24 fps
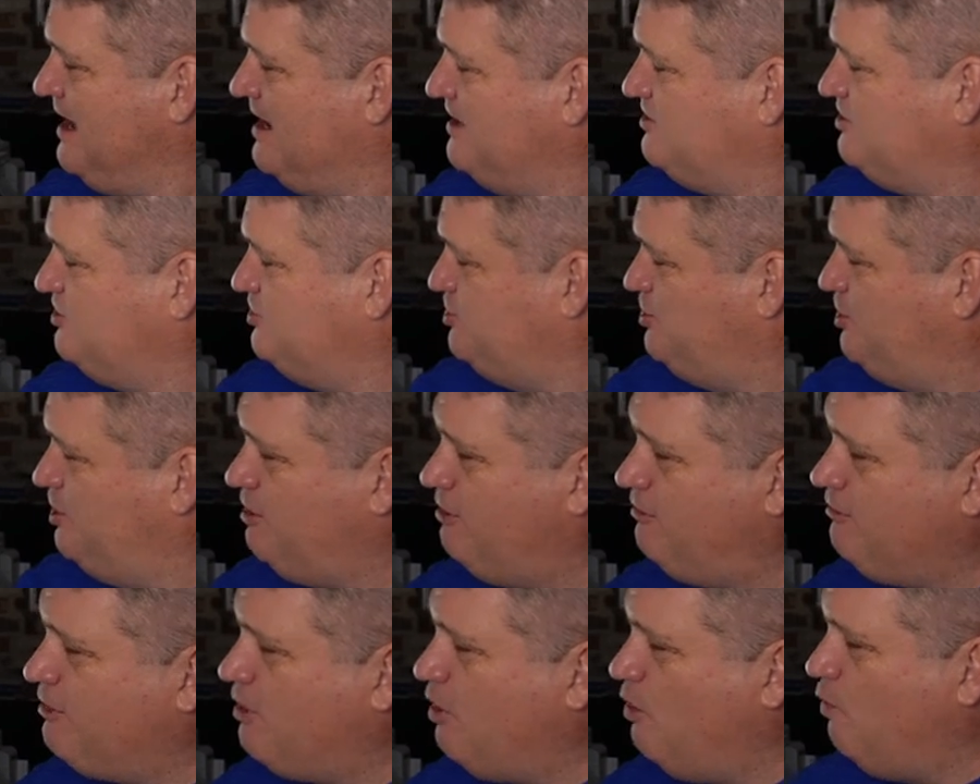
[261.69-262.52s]
He says, "You
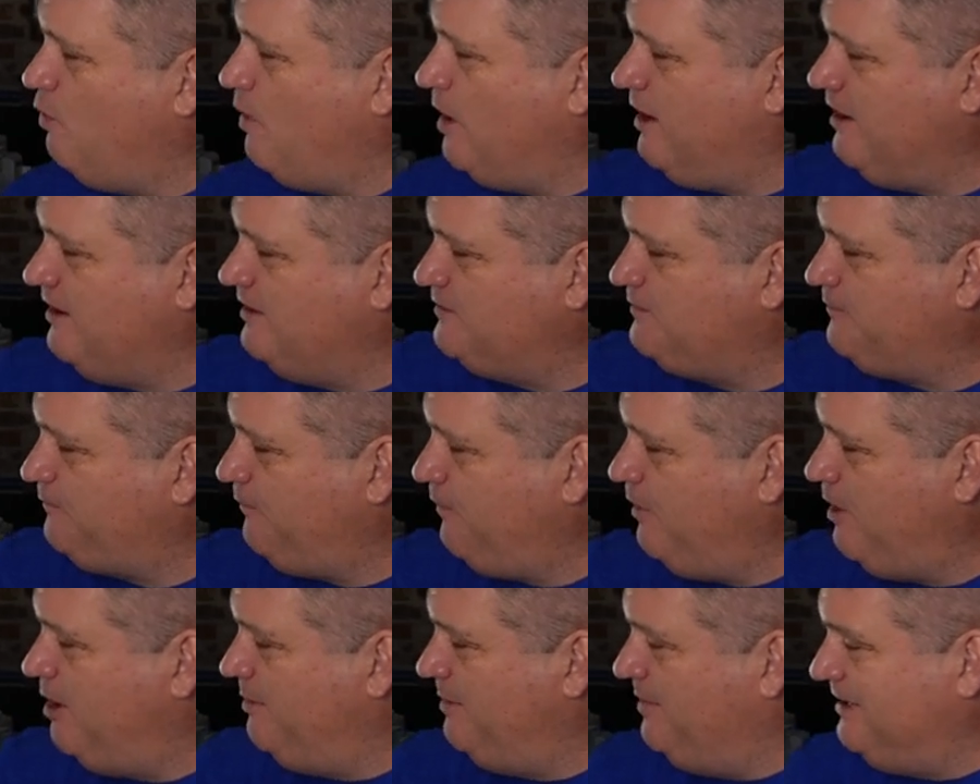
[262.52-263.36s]
don't know where he's
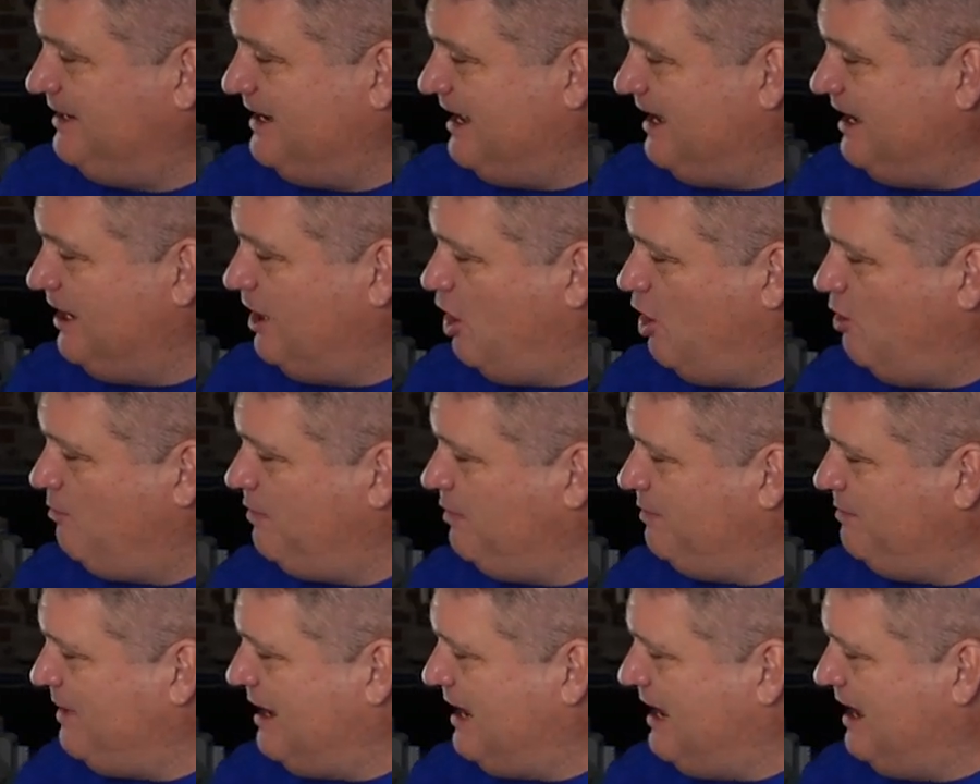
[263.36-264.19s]
from, and yet he
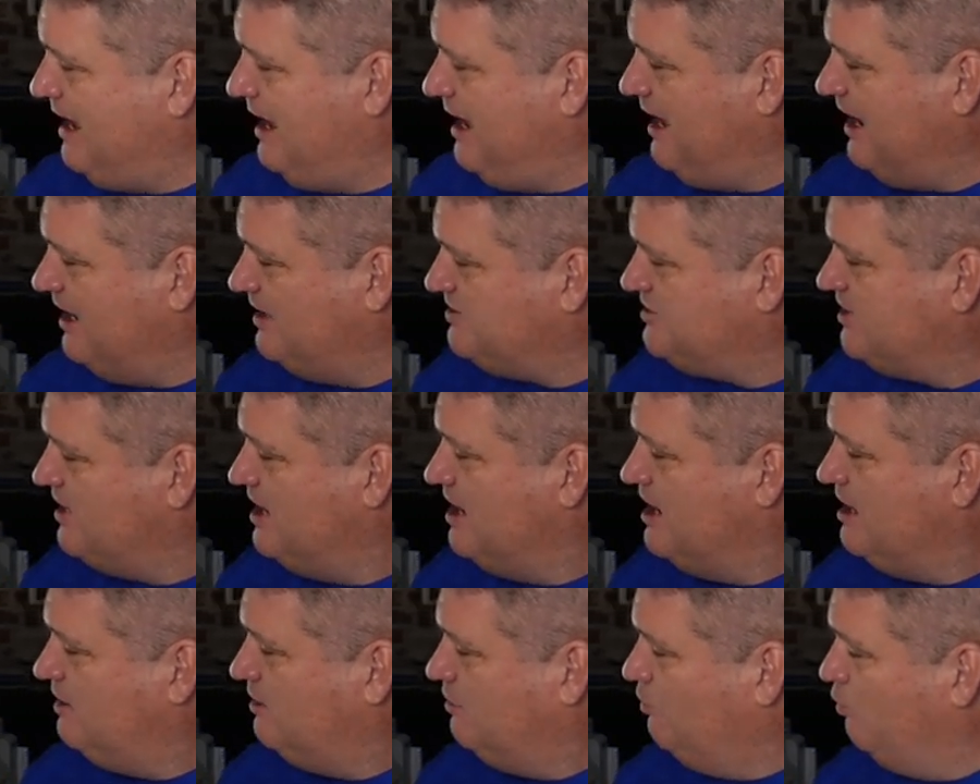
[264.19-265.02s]
opened my eyes.
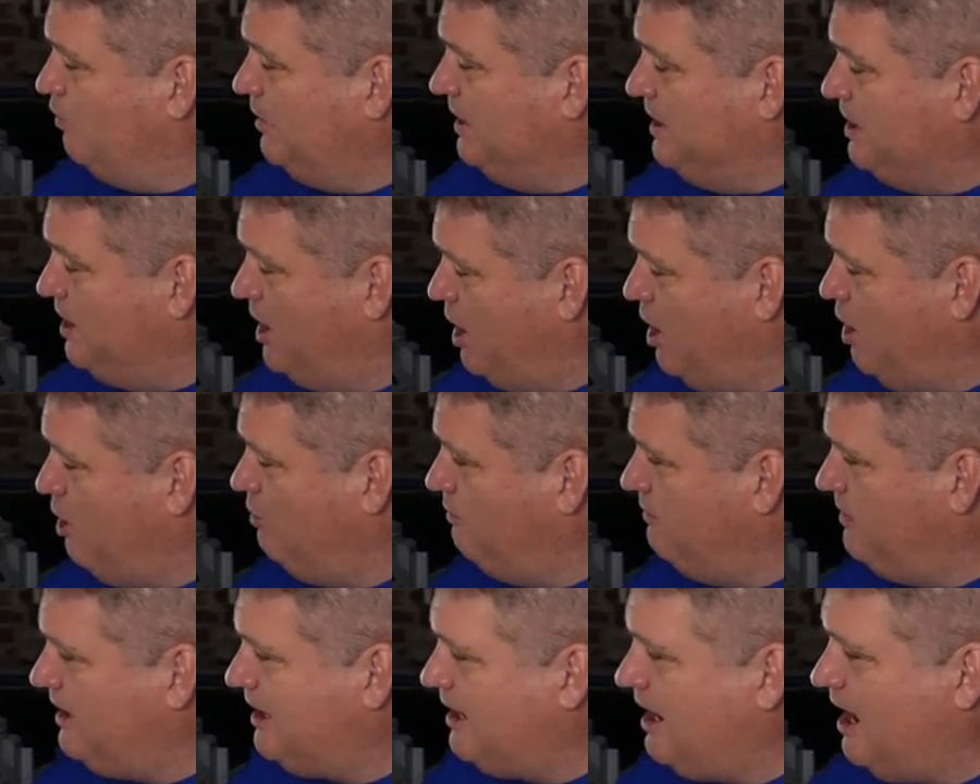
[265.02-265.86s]
Now, we
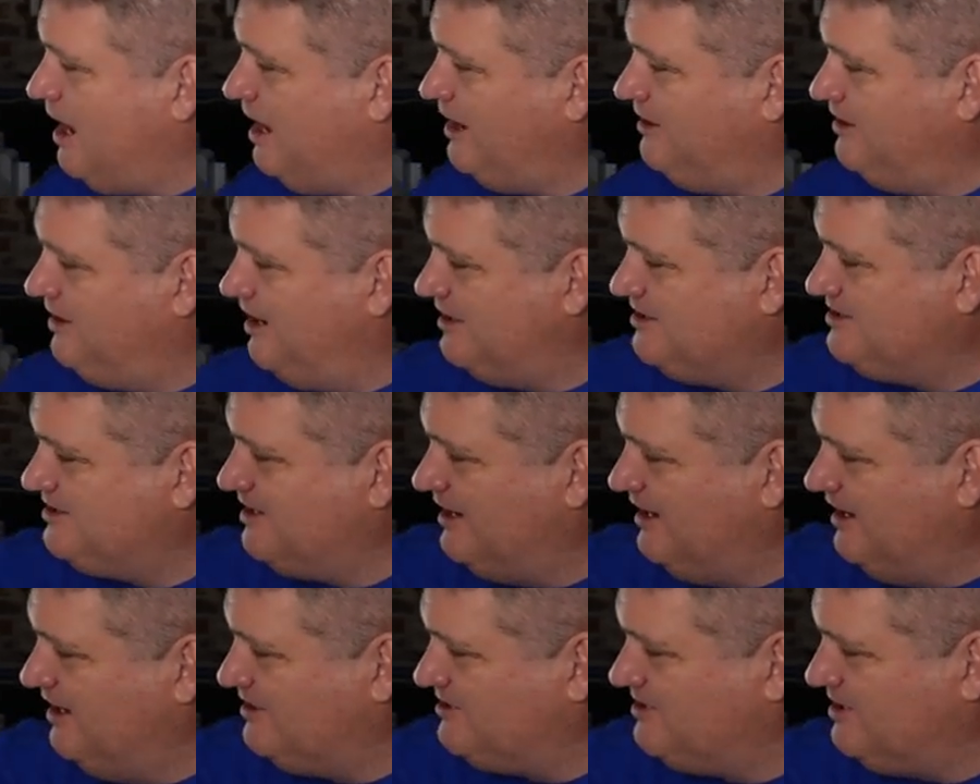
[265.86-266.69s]
know that God
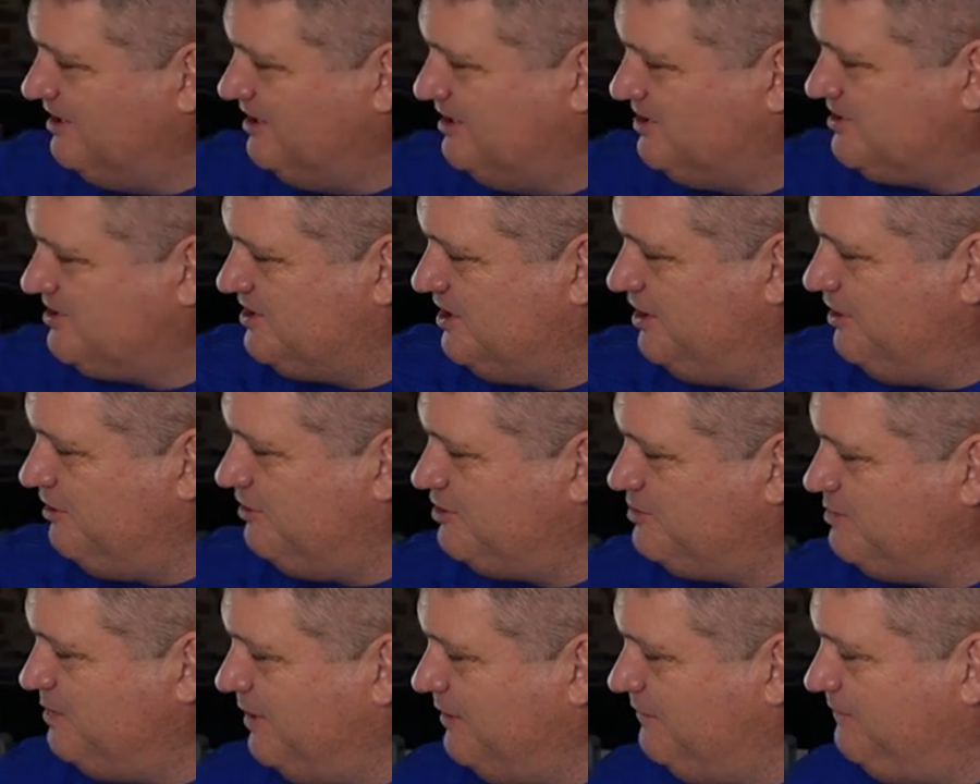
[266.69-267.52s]
doesn't listen to
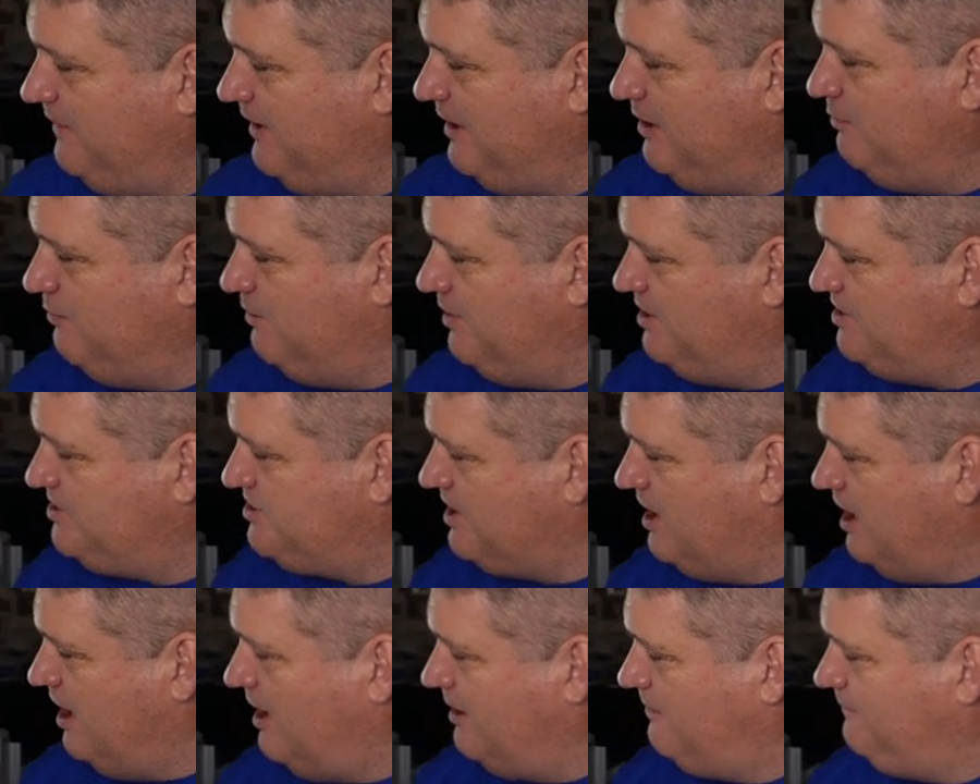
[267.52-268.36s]
sinners, but if anyone is
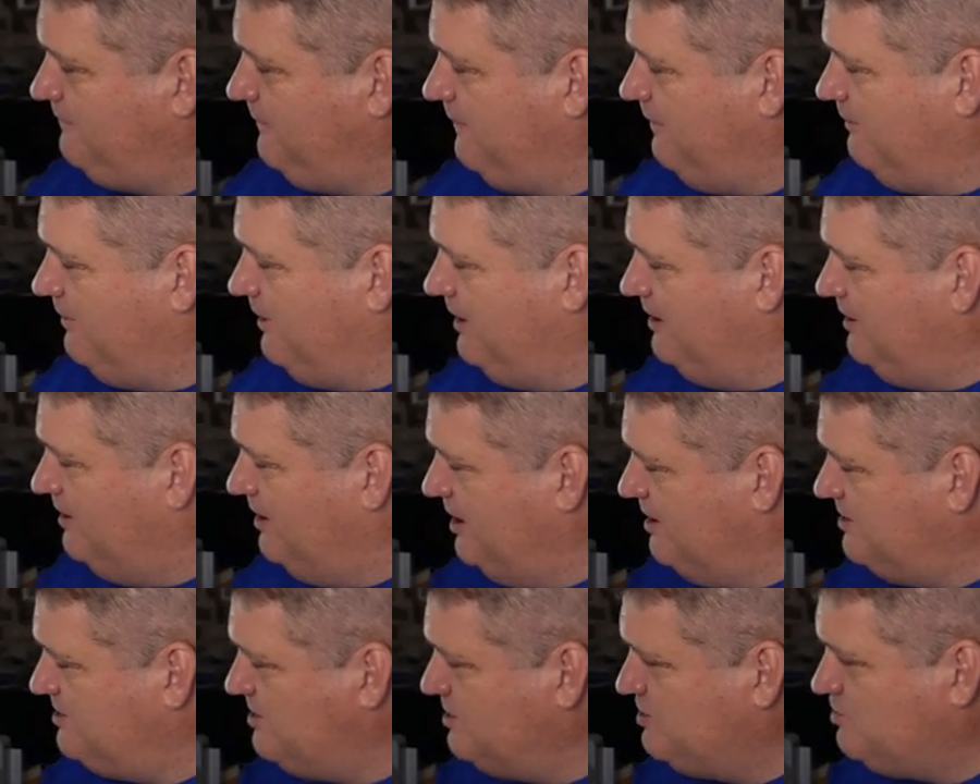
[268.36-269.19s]
God-fearing and
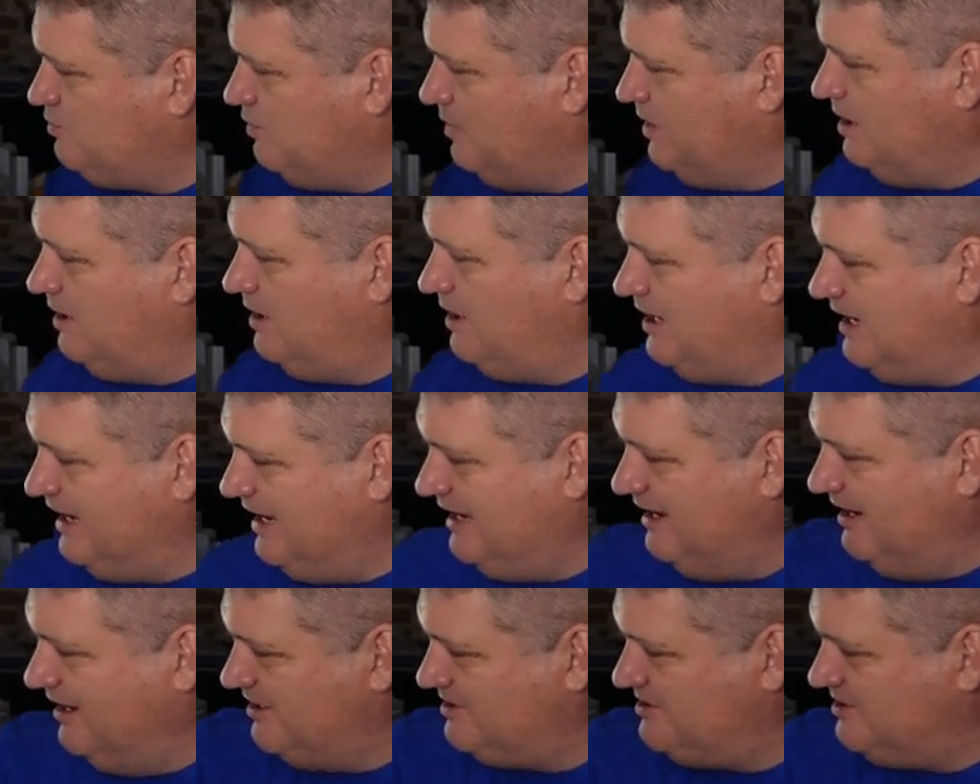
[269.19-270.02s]
does his will,
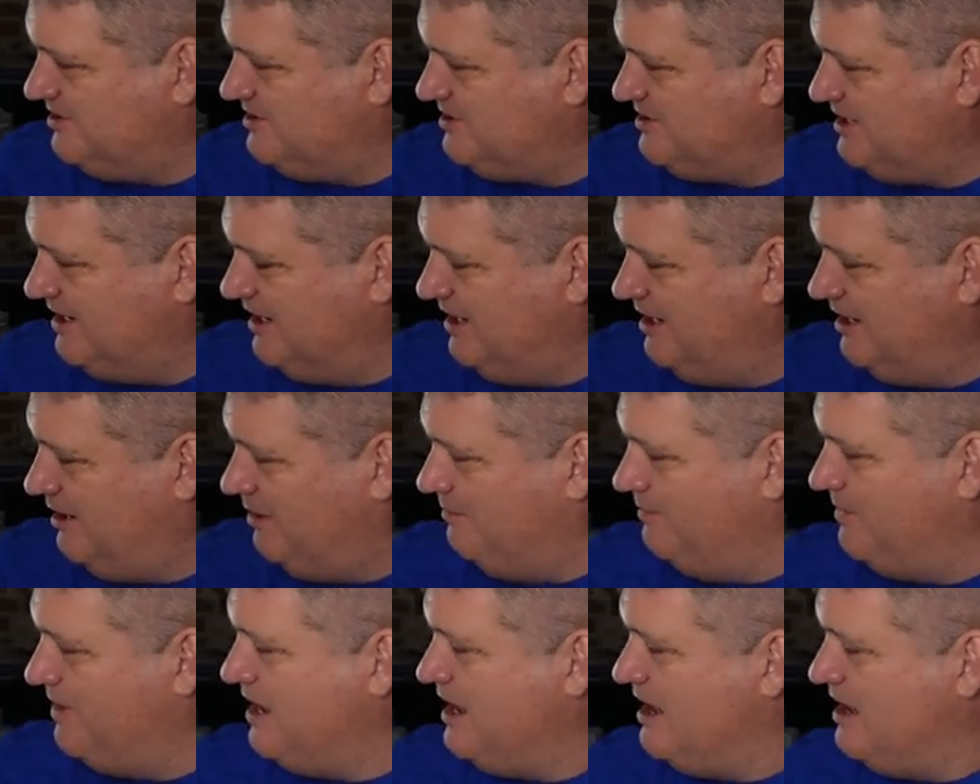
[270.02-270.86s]
he listens to
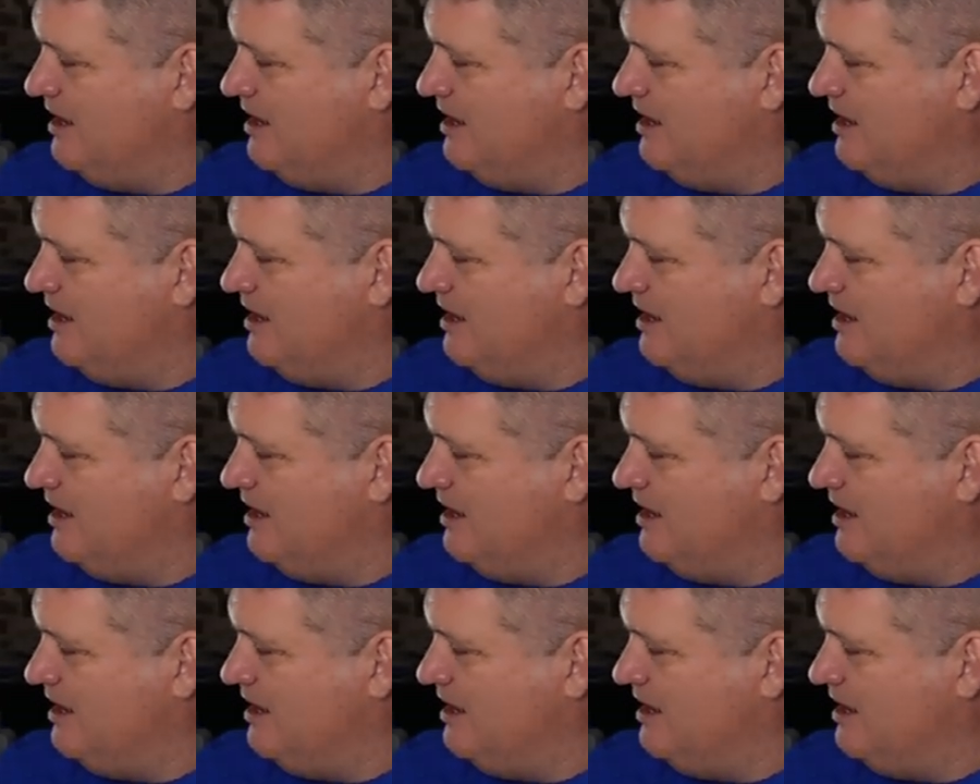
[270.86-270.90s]
him.